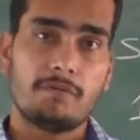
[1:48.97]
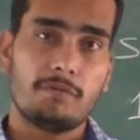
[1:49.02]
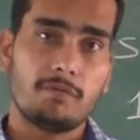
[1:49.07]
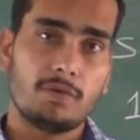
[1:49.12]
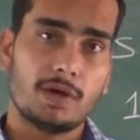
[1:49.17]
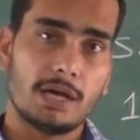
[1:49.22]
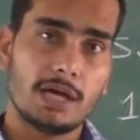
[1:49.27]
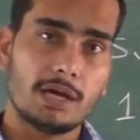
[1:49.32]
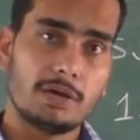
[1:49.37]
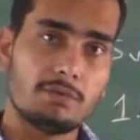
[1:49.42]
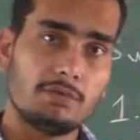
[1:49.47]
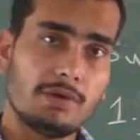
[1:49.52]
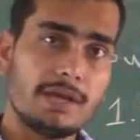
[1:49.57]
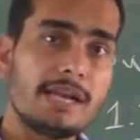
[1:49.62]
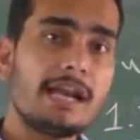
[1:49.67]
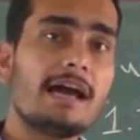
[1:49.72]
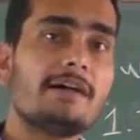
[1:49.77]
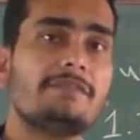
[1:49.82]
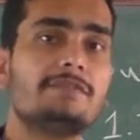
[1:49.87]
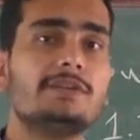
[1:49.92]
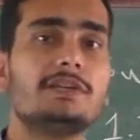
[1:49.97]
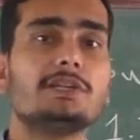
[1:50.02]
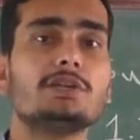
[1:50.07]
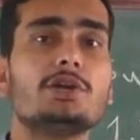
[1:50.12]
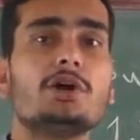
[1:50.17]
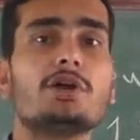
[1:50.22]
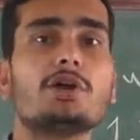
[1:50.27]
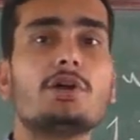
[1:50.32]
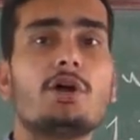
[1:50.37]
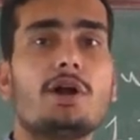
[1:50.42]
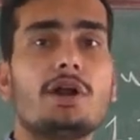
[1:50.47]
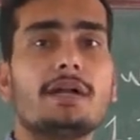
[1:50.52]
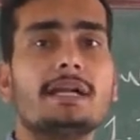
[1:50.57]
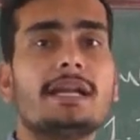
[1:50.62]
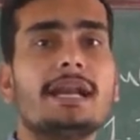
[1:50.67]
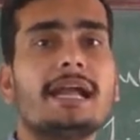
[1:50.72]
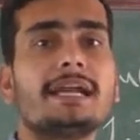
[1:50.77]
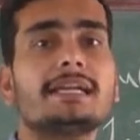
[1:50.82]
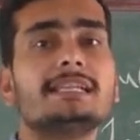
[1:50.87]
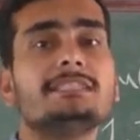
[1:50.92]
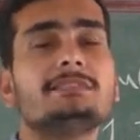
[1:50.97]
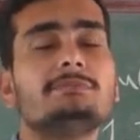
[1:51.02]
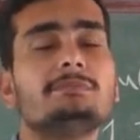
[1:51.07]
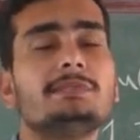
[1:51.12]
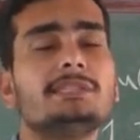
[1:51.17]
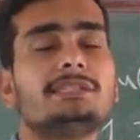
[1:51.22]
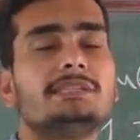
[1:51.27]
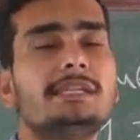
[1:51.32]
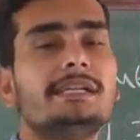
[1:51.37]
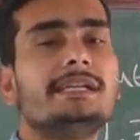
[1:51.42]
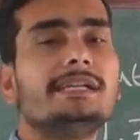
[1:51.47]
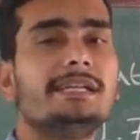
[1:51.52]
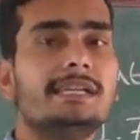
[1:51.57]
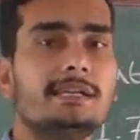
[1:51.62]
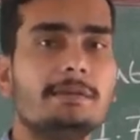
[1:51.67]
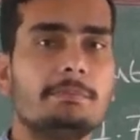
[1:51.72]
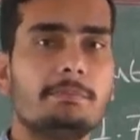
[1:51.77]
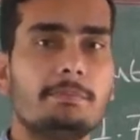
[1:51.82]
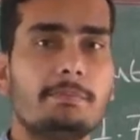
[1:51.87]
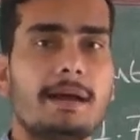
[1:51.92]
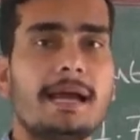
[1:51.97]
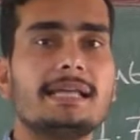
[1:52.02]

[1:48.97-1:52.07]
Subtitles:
when after your contract is misleading